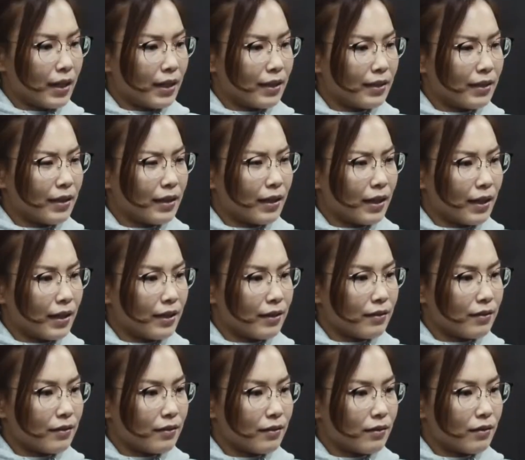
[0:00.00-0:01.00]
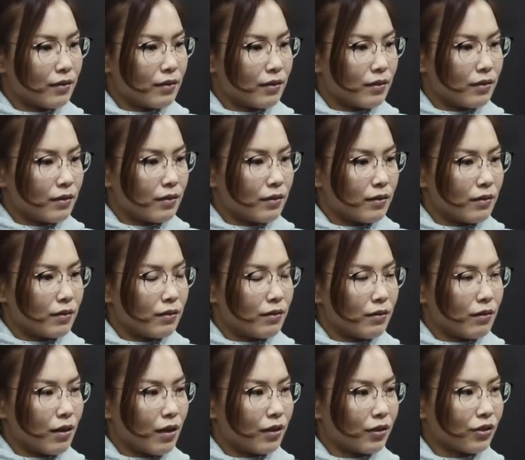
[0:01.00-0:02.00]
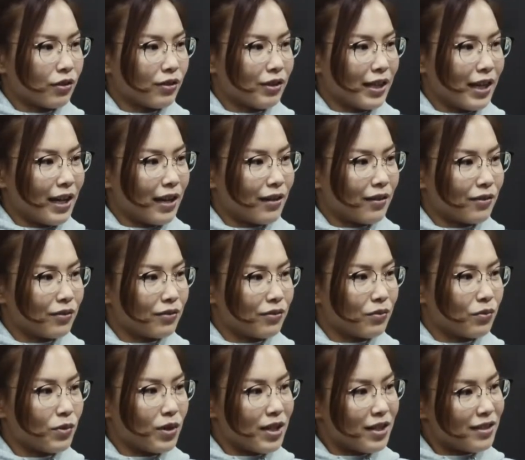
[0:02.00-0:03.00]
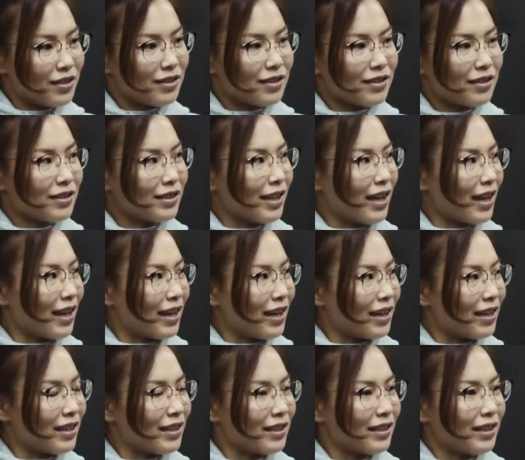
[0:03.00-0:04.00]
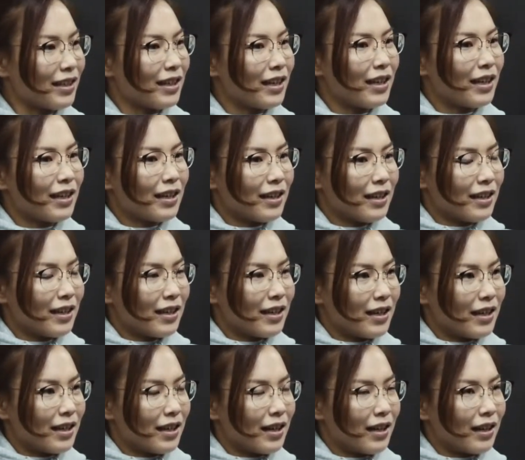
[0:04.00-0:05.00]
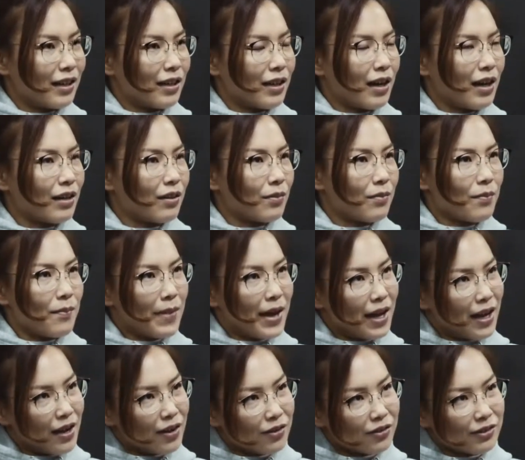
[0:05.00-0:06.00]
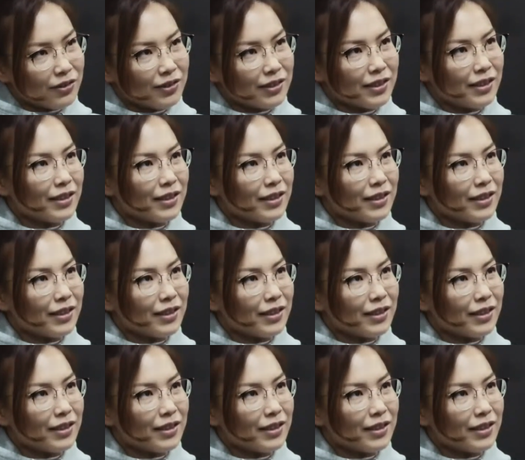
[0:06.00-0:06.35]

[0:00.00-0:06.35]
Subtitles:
I think I knocked her down once and I got a mound.